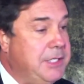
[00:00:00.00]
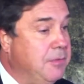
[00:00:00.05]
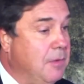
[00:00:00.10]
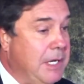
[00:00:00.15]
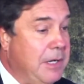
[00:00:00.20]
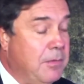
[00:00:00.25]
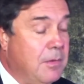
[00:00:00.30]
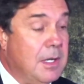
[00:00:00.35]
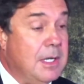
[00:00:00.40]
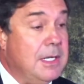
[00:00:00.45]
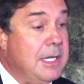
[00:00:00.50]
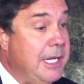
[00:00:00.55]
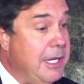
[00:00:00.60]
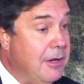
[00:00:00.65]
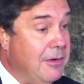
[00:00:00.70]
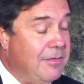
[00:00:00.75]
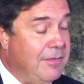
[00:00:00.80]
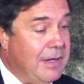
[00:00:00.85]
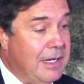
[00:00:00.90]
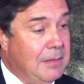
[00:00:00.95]
21
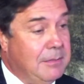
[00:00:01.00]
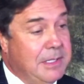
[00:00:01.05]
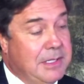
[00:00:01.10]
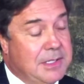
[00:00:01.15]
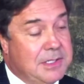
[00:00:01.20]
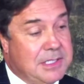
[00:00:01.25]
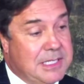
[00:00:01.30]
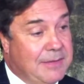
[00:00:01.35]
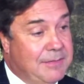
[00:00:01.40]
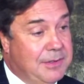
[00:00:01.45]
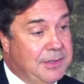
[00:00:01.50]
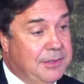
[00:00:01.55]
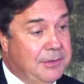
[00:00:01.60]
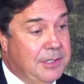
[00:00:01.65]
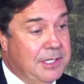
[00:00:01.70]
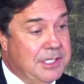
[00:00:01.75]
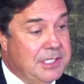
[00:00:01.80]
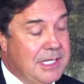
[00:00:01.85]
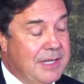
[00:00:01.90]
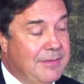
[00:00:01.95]
Neo family, the
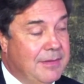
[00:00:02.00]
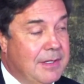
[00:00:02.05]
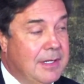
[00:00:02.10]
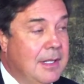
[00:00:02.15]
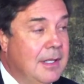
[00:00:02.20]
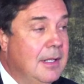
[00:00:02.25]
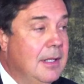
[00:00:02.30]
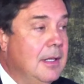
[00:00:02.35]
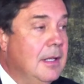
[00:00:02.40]
737